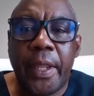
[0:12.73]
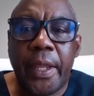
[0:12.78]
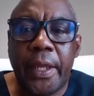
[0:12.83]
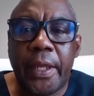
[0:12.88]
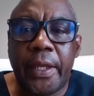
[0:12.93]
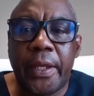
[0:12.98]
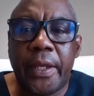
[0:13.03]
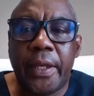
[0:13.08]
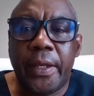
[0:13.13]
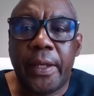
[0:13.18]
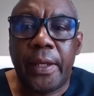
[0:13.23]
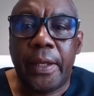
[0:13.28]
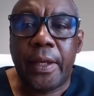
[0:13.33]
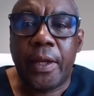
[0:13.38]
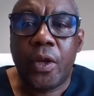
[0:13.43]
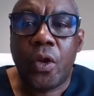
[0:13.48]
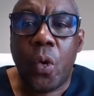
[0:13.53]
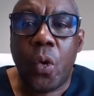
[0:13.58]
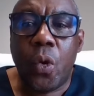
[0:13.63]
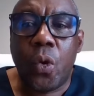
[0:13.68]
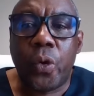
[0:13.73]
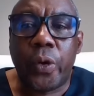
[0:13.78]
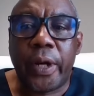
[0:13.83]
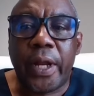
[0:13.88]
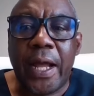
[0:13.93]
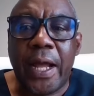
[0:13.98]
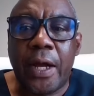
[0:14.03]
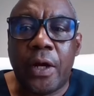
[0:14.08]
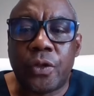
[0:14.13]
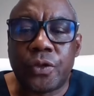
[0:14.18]
in or
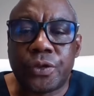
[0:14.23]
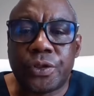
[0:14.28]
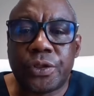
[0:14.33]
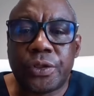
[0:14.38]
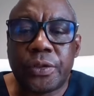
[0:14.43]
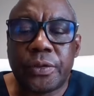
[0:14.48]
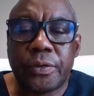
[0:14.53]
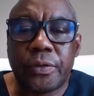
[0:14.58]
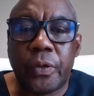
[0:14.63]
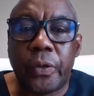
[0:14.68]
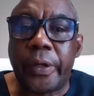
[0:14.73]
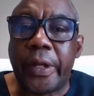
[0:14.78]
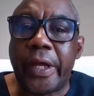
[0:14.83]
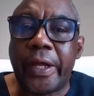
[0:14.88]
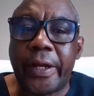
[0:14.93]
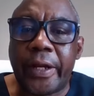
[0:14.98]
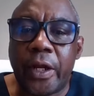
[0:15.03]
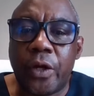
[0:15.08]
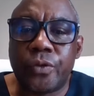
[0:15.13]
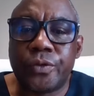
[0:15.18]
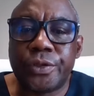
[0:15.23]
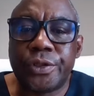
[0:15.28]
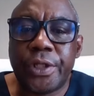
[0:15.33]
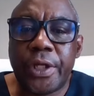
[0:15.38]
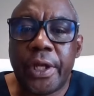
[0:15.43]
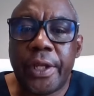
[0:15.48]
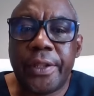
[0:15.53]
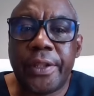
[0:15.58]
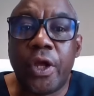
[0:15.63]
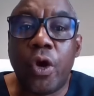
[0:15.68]
out or around
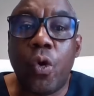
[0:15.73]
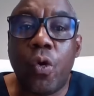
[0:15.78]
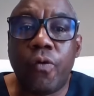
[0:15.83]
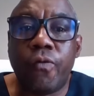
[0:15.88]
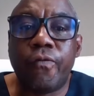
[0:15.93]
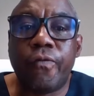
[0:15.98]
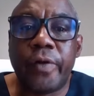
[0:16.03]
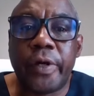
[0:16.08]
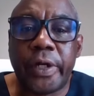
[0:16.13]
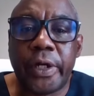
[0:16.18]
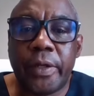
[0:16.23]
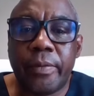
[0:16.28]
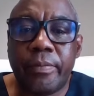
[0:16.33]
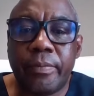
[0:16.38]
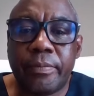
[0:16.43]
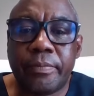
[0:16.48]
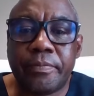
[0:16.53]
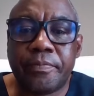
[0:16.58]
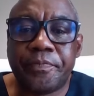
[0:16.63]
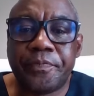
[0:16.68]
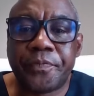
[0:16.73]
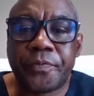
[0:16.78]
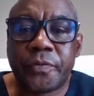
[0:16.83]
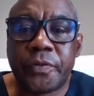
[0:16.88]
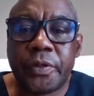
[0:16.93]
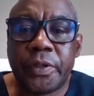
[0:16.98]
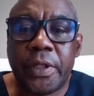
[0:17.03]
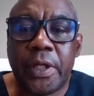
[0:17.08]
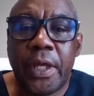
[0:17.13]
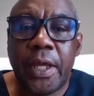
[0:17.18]
the ovary.
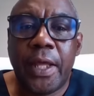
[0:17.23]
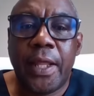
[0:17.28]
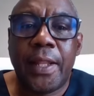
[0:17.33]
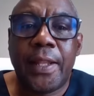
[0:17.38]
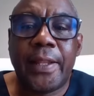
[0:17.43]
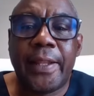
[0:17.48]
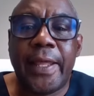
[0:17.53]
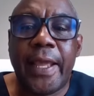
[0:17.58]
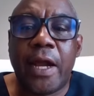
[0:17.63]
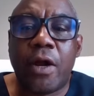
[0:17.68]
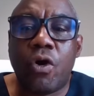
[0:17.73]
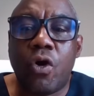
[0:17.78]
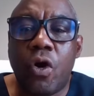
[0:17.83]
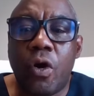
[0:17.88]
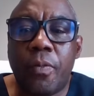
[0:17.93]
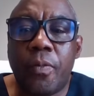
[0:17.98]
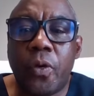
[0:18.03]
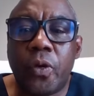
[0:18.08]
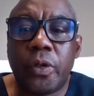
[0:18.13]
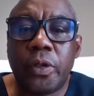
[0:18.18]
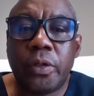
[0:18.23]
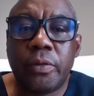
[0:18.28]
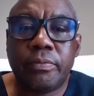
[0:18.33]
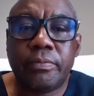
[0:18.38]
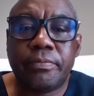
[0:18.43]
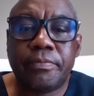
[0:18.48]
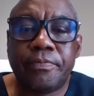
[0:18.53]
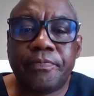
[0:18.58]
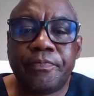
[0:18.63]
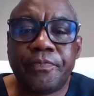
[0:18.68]
They are common
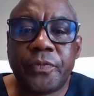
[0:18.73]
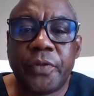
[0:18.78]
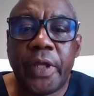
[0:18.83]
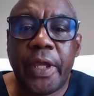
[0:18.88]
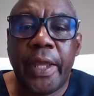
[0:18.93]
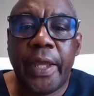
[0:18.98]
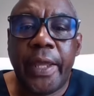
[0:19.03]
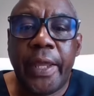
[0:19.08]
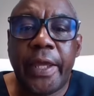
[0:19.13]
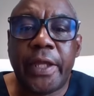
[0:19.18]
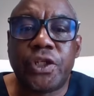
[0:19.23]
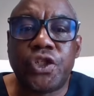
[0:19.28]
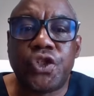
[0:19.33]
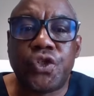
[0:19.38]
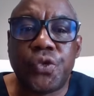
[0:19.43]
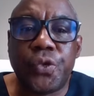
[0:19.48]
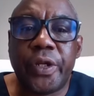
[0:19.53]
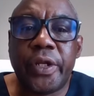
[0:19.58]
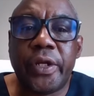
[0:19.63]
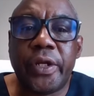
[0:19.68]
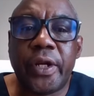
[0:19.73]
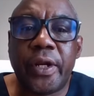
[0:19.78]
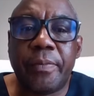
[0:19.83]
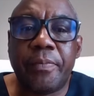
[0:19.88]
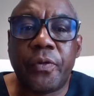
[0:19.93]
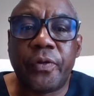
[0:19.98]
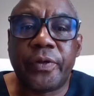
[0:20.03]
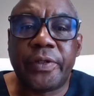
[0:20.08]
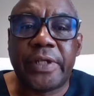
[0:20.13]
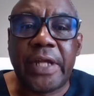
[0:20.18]
and during
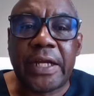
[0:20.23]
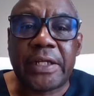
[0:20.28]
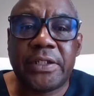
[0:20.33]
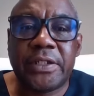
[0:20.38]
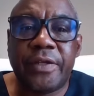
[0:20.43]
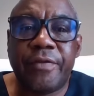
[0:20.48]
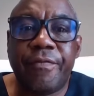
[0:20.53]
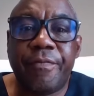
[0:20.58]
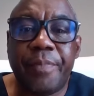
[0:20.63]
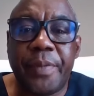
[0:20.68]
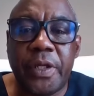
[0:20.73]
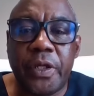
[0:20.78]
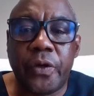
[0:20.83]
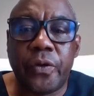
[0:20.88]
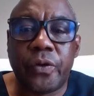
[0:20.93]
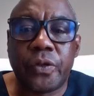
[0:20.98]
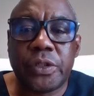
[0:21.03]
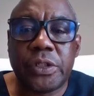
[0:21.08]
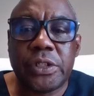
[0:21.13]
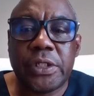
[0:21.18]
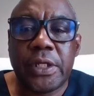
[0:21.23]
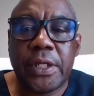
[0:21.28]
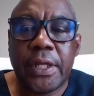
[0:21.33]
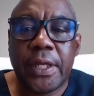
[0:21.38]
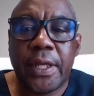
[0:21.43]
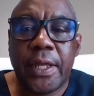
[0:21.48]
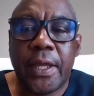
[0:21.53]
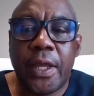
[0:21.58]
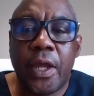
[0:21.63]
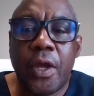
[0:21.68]
reproductive periods
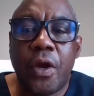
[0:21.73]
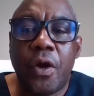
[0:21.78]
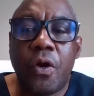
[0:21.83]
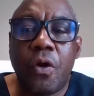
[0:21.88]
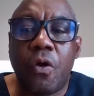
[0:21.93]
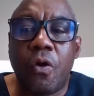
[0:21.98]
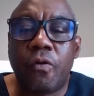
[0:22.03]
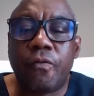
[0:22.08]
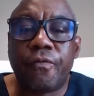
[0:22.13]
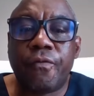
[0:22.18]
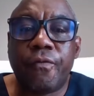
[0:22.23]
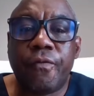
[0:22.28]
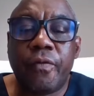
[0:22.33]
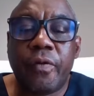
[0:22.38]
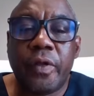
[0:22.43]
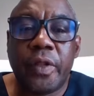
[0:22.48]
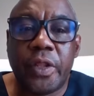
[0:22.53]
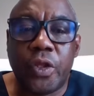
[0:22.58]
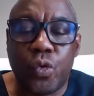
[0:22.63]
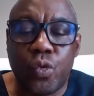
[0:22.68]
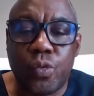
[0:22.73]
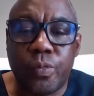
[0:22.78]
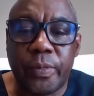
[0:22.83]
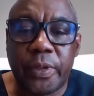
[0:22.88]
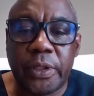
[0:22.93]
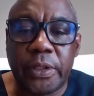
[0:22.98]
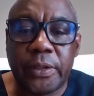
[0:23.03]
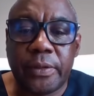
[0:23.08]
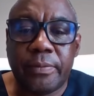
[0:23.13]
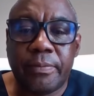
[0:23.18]
of the
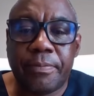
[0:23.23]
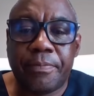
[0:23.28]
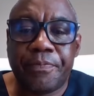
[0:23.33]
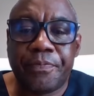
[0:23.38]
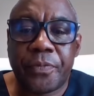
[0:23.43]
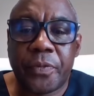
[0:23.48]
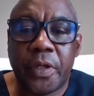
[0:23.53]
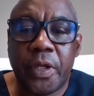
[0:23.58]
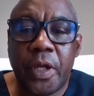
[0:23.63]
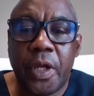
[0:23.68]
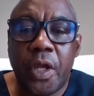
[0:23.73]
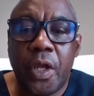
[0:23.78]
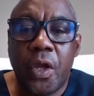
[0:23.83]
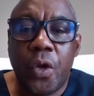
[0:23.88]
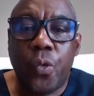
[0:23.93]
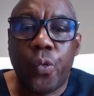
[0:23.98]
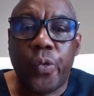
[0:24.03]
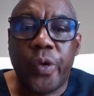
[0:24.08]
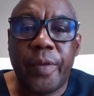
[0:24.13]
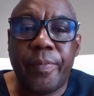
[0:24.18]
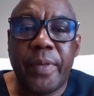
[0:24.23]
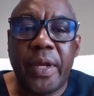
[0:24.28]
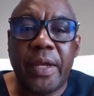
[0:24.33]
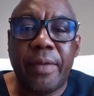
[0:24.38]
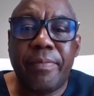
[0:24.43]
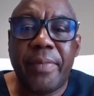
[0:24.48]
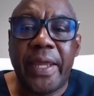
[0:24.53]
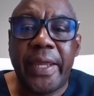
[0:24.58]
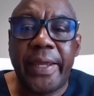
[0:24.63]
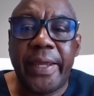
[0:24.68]
woman.
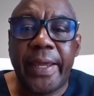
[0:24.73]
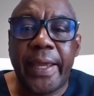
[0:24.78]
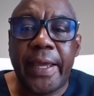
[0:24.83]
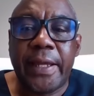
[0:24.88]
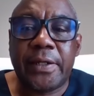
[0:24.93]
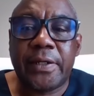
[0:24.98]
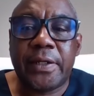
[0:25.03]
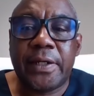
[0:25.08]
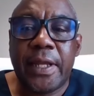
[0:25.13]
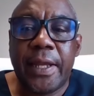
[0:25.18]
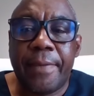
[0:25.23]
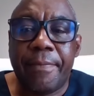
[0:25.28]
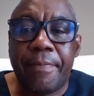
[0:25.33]
Women may get